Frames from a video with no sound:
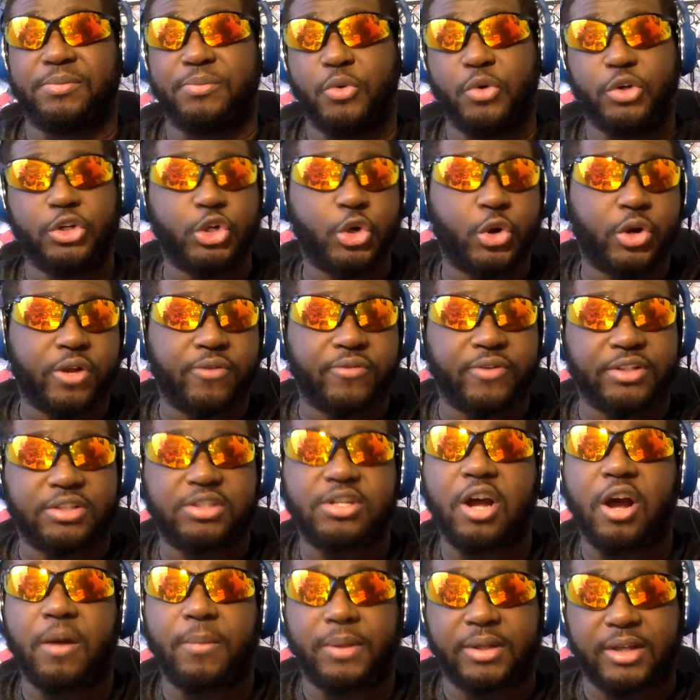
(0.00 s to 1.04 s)
The majority of us
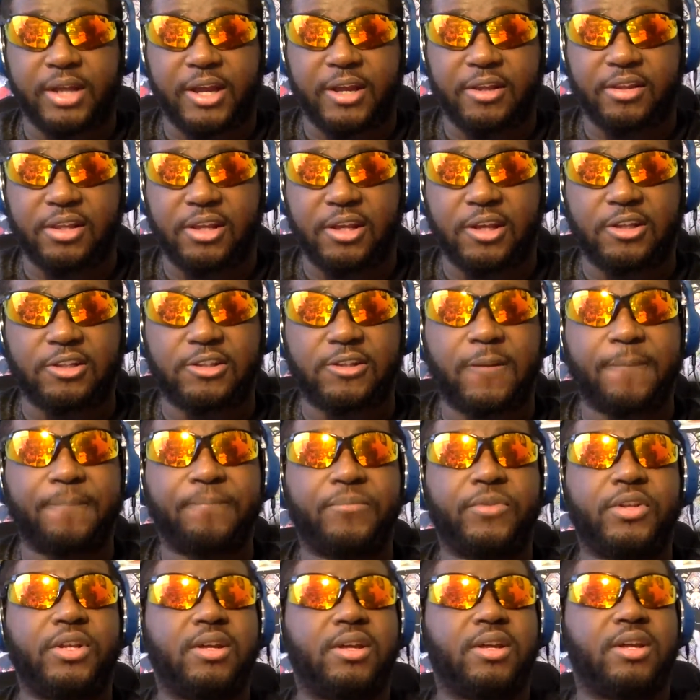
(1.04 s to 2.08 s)
complicate things.
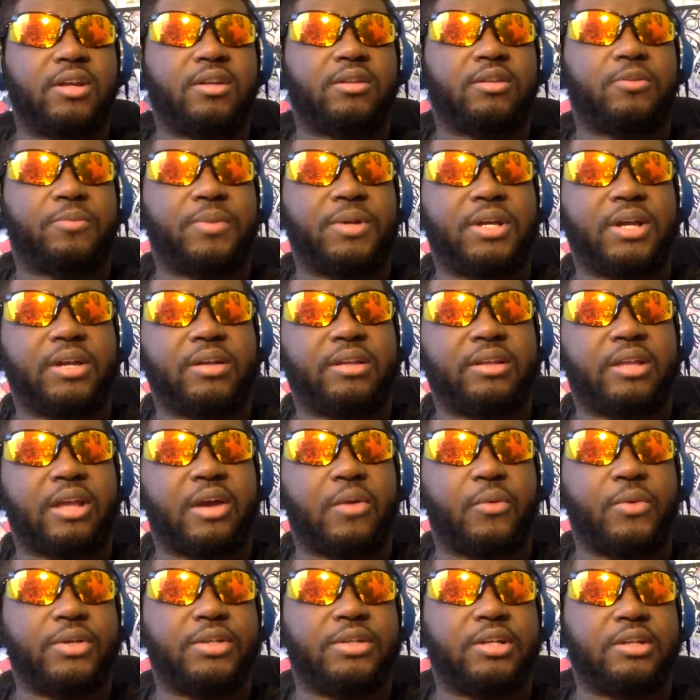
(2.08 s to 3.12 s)
So because of
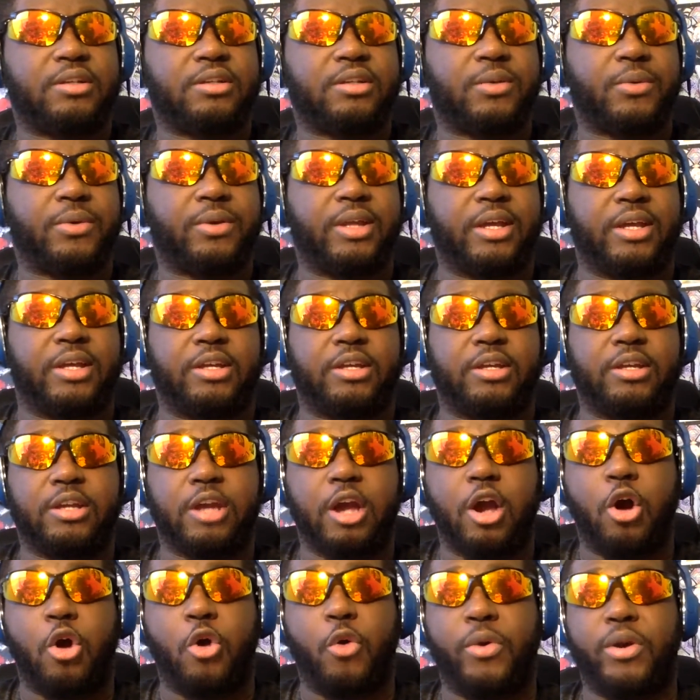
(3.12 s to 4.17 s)
that, we see someone like
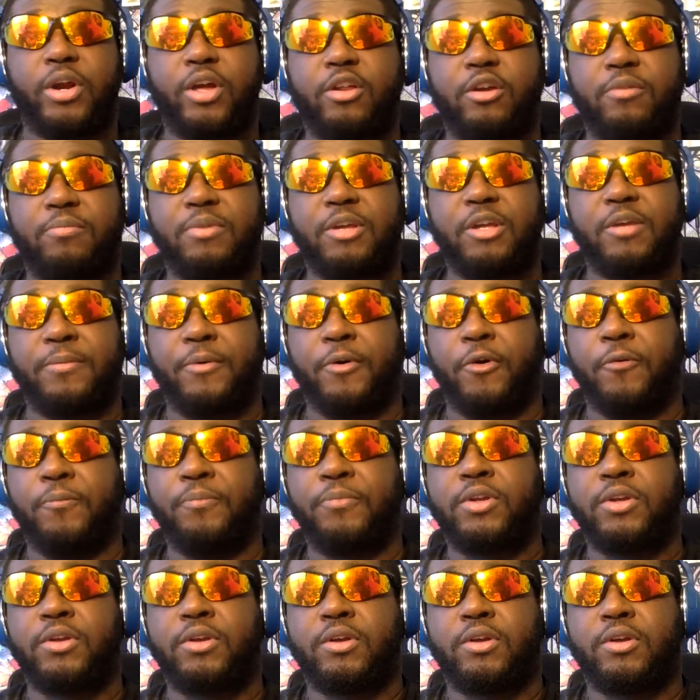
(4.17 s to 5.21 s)
Yo and other people
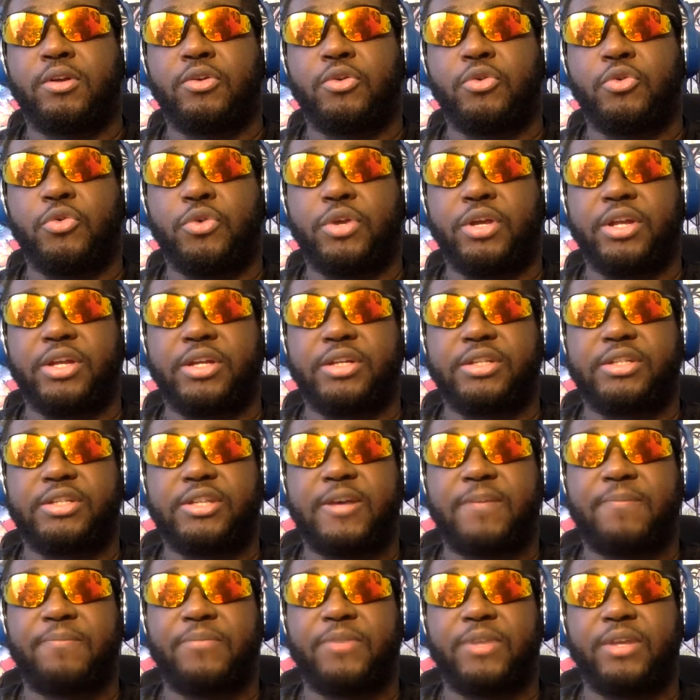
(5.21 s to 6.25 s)
who can
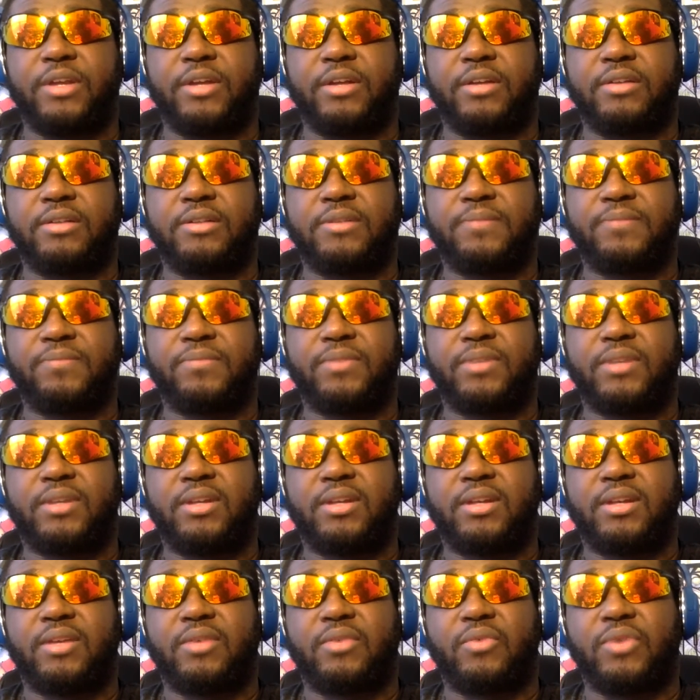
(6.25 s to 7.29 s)
accept things.
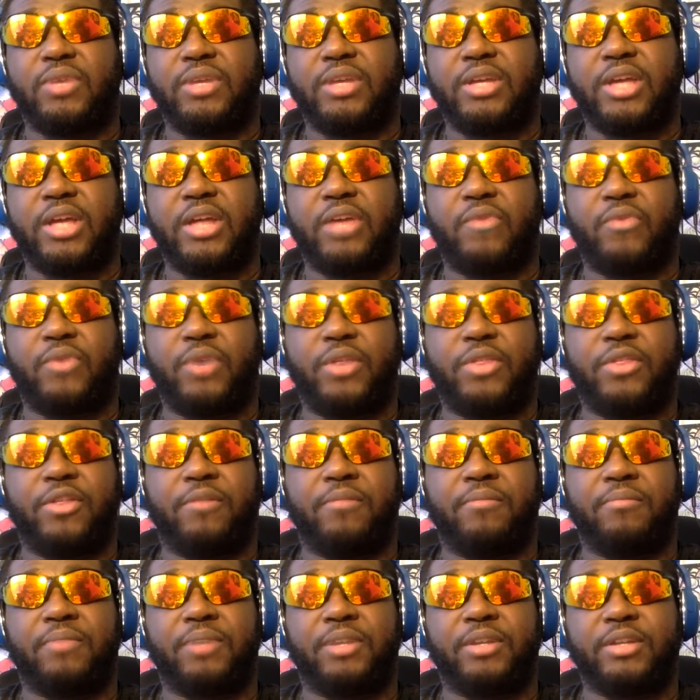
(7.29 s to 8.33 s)
We can't read
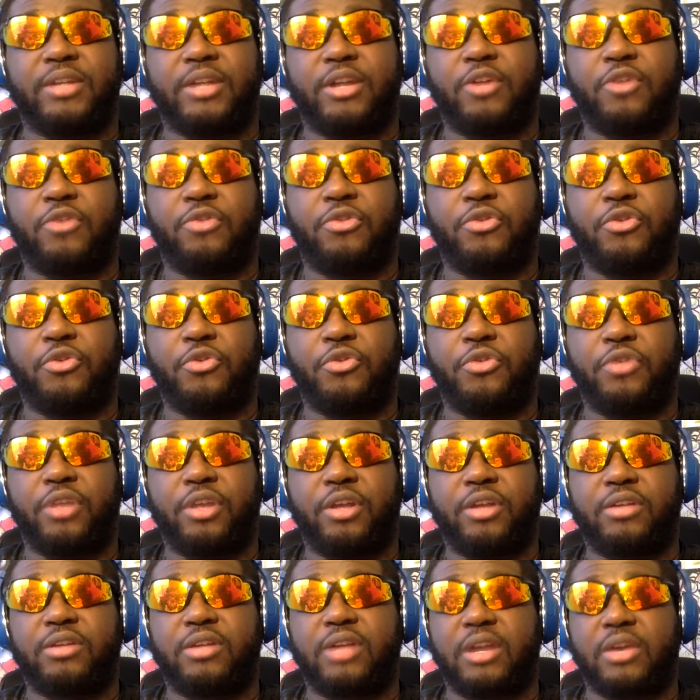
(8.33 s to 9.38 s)
them because they don't do
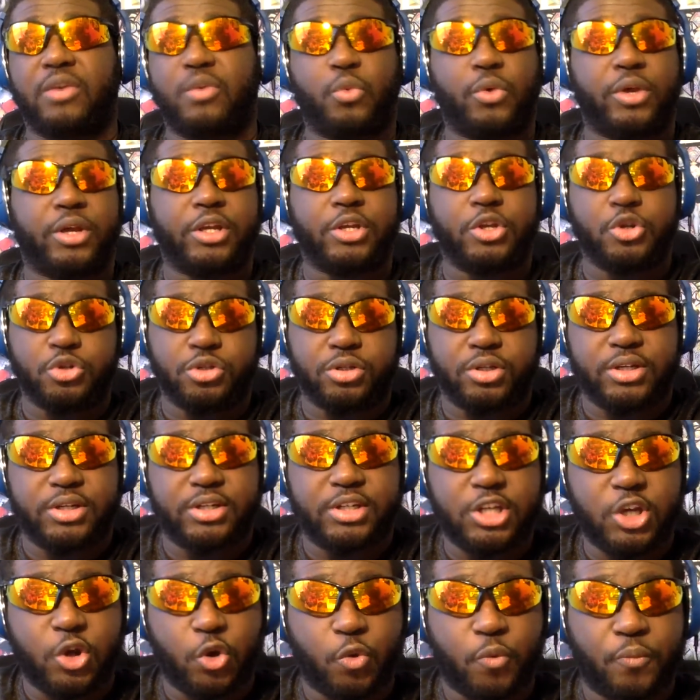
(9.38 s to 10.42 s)
things like we usually
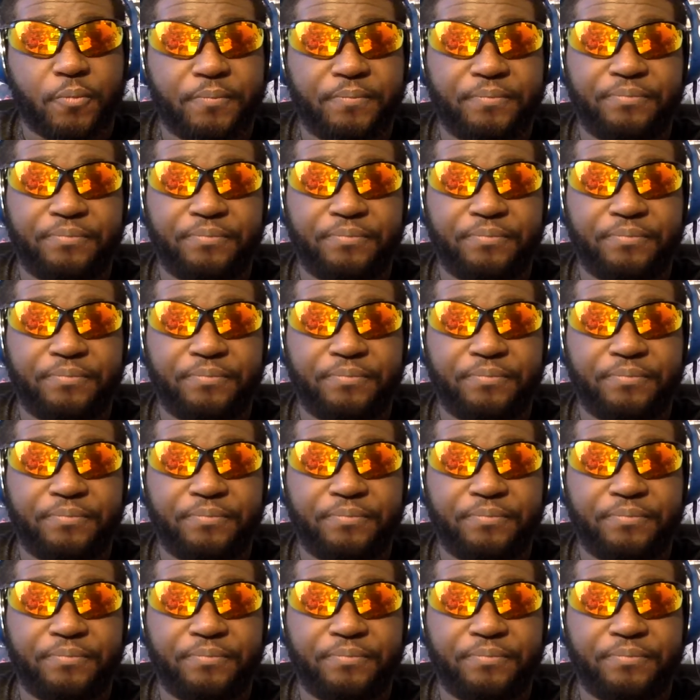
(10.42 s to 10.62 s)
do.